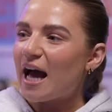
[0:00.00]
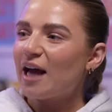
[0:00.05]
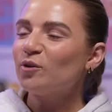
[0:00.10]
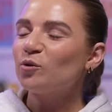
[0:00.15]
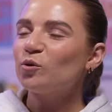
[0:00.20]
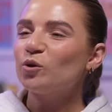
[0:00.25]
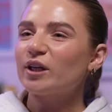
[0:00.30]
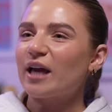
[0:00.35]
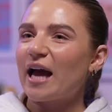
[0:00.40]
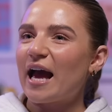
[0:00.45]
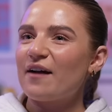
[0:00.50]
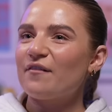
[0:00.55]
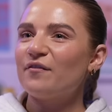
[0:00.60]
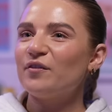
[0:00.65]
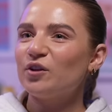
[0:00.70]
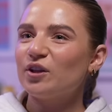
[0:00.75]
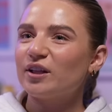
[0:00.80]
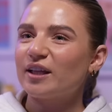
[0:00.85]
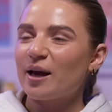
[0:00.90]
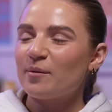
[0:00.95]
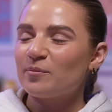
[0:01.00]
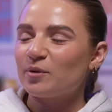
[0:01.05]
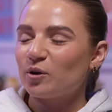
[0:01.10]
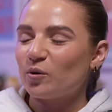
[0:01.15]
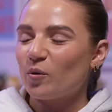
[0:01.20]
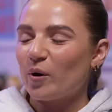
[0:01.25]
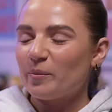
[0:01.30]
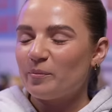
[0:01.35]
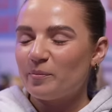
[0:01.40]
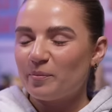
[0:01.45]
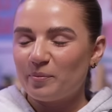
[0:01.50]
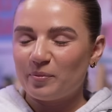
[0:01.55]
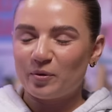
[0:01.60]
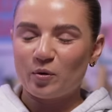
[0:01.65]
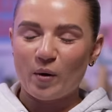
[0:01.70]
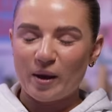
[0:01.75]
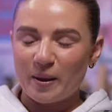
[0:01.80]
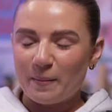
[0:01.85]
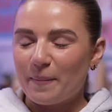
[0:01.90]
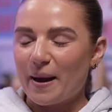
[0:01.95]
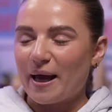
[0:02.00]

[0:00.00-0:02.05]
I know, like, I feel like I'm getting quite